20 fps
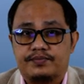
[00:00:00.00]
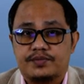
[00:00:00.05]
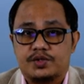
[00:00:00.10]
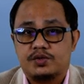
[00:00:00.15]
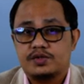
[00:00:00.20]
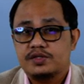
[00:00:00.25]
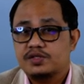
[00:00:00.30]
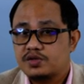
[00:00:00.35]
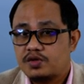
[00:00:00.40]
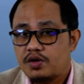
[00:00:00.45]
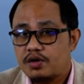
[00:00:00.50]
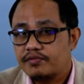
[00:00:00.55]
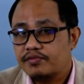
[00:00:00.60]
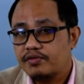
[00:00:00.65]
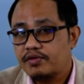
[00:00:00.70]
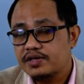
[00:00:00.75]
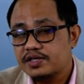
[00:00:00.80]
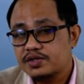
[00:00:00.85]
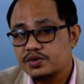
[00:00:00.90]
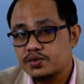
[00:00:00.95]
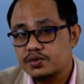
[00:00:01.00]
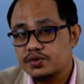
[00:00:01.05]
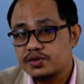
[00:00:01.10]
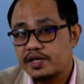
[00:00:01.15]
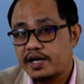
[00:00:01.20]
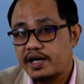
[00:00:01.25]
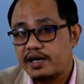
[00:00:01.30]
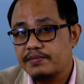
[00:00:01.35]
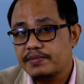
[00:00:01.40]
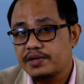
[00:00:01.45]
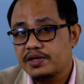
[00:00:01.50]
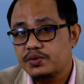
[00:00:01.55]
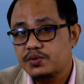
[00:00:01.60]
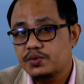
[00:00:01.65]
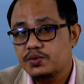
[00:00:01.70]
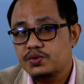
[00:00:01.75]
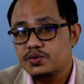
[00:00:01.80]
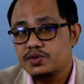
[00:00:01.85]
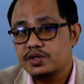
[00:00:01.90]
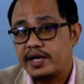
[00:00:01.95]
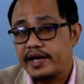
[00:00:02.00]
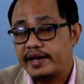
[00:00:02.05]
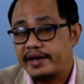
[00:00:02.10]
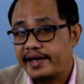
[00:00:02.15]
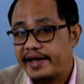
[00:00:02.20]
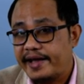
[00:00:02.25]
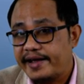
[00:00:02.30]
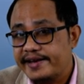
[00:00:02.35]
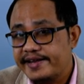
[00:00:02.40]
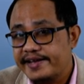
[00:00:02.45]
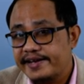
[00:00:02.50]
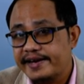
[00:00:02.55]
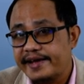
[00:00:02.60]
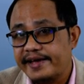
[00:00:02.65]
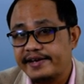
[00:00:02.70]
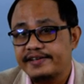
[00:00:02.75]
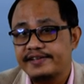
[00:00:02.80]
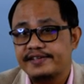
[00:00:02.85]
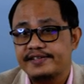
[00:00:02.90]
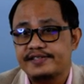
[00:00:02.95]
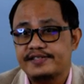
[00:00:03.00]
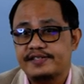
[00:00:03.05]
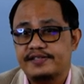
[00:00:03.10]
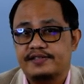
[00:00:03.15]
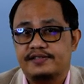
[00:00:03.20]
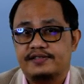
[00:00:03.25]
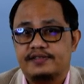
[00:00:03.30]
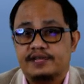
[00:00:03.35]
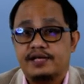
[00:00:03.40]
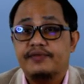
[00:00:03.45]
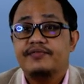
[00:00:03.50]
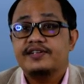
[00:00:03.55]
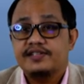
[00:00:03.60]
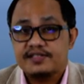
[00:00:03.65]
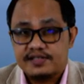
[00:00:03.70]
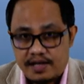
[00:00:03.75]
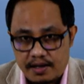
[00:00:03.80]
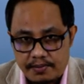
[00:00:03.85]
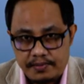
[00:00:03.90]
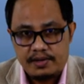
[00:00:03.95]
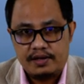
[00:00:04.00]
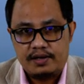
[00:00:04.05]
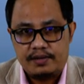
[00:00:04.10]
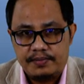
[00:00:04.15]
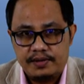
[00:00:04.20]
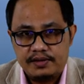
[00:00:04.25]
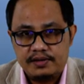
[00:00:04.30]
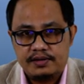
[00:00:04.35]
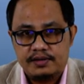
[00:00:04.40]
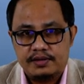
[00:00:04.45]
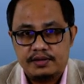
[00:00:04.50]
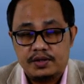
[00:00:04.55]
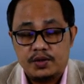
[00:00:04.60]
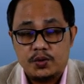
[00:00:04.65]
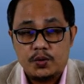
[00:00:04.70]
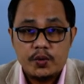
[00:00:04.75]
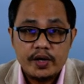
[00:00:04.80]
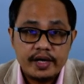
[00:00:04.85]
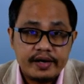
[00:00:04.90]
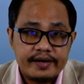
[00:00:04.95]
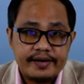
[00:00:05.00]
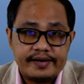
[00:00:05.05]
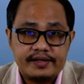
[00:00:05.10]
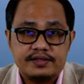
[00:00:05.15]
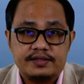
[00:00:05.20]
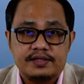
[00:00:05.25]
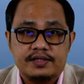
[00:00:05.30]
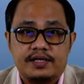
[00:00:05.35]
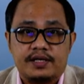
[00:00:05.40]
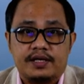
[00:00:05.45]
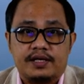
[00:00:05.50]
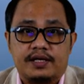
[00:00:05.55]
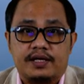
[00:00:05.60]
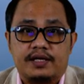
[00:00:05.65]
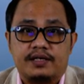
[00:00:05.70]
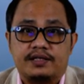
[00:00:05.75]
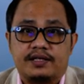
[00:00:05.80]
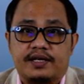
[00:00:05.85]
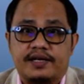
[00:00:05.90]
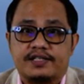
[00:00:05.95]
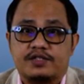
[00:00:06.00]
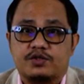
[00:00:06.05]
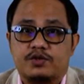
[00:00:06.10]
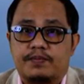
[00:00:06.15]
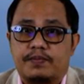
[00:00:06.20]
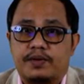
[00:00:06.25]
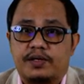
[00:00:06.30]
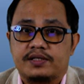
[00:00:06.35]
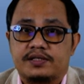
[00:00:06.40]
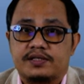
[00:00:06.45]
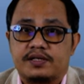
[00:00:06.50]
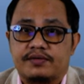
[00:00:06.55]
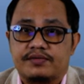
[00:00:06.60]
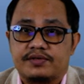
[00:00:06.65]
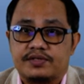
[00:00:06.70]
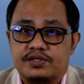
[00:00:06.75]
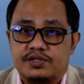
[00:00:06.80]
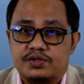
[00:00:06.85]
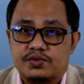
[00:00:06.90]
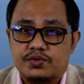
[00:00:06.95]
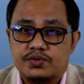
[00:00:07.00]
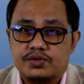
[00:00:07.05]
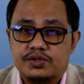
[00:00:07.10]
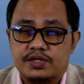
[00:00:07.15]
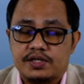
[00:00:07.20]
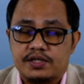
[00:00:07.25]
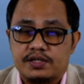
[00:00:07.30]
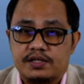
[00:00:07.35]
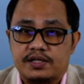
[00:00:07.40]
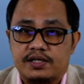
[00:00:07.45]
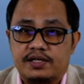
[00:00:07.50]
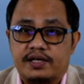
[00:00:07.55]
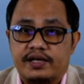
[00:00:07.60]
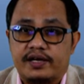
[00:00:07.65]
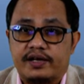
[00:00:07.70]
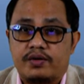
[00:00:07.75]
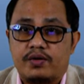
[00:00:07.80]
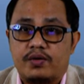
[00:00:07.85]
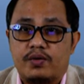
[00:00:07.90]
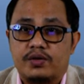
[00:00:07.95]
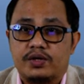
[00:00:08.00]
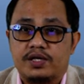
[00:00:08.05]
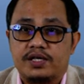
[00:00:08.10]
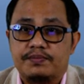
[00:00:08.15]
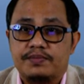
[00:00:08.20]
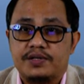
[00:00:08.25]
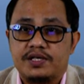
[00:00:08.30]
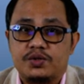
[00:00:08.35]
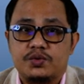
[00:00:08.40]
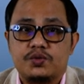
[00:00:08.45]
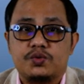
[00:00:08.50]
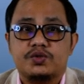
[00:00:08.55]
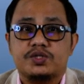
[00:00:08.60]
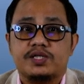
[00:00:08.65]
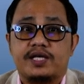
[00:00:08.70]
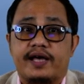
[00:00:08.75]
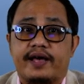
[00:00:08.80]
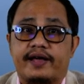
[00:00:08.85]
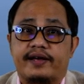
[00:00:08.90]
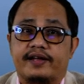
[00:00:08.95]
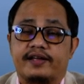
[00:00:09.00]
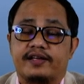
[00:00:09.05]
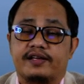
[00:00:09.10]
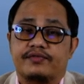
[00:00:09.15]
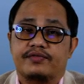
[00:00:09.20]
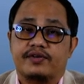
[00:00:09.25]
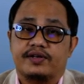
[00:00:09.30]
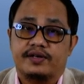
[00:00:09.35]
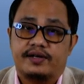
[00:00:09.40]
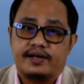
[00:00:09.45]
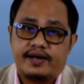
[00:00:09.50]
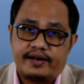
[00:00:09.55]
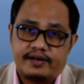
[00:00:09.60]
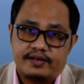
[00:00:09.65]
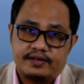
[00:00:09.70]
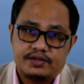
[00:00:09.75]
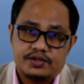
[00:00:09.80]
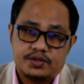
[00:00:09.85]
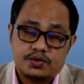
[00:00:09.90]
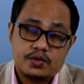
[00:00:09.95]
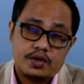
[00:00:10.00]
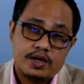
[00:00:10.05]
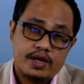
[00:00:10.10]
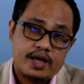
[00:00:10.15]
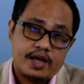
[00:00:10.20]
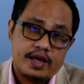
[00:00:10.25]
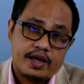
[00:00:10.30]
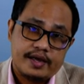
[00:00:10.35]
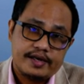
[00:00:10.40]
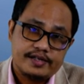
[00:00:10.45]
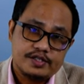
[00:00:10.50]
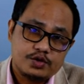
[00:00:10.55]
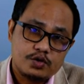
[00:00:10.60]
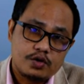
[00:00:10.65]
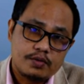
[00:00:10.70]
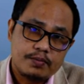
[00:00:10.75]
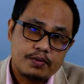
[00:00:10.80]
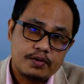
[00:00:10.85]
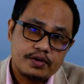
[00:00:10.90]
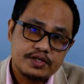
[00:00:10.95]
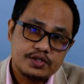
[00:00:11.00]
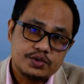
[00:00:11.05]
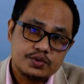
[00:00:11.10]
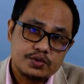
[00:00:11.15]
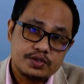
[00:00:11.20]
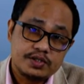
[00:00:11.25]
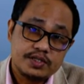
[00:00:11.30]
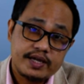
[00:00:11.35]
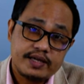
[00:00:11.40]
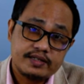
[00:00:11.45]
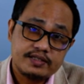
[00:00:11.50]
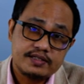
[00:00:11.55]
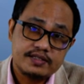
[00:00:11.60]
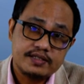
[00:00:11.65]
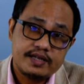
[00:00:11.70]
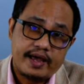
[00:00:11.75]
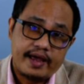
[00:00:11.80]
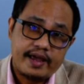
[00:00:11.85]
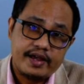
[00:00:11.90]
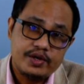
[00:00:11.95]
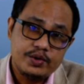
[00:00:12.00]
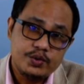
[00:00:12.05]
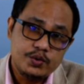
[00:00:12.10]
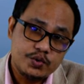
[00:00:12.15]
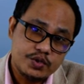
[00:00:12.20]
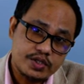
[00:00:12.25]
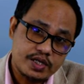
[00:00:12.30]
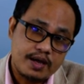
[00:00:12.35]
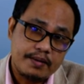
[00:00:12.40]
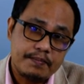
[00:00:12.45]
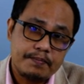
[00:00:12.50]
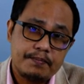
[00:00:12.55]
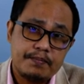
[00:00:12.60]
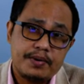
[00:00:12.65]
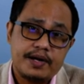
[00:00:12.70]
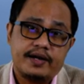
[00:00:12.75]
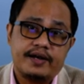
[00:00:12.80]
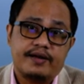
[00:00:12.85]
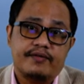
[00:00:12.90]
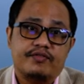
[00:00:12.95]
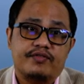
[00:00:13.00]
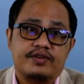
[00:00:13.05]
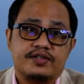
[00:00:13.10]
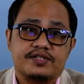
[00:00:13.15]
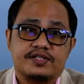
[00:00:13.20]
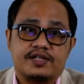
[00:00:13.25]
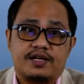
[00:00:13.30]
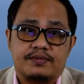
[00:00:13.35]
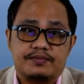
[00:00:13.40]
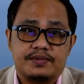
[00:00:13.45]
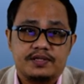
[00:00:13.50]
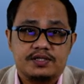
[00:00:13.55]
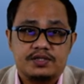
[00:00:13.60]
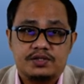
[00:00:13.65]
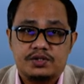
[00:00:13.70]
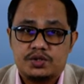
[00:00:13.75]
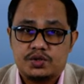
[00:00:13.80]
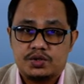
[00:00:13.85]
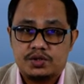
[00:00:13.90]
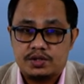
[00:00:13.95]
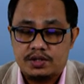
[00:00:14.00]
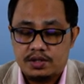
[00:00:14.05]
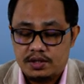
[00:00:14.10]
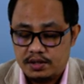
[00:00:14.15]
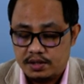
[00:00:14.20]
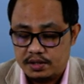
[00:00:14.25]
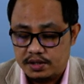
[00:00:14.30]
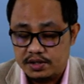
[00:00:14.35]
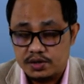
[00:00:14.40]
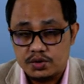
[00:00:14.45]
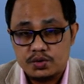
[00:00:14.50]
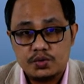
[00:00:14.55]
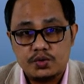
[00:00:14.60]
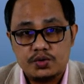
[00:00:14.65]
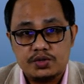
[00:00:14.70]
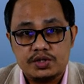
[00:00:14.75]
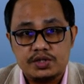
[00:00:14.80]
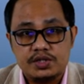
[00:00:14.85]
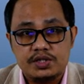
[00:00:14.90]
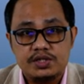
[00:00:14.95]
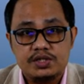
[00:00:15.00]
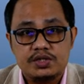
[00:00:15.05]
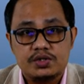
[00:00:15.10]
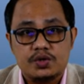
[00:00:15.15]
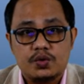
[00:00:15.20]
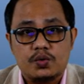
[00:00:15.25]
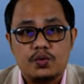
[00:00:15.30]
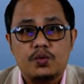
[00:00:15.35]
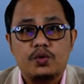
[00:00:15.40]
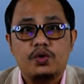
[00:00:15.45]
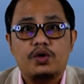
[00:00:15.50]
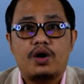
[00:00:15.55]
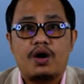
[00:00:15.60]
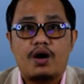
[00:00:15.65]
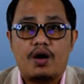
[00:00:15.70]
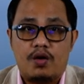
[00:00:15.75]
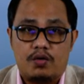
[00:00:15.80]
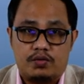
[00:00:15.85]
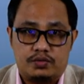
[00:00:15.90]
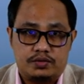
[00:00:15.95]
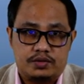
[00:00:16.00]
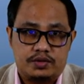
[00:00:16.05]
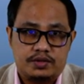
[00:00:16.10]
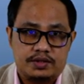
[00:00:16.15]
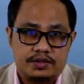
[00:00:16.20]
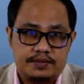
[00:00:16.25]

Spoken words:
So stock flow resource can be used at any rate desired if it is available, whereas in case of fund service resources, it can only be used at a given rate. So a stock flow resource gets used up, but a fund service resource is worn out.